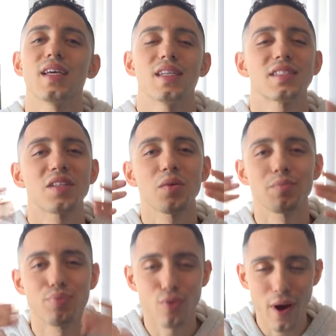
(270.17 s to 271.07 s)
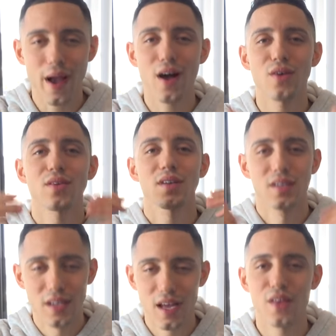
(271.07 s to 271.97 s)
It is the brown
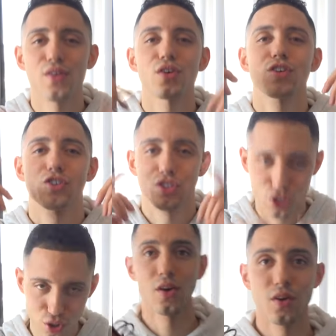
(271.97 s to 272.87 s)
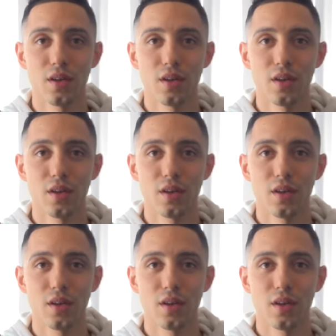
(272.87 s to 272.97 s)
leather shoe.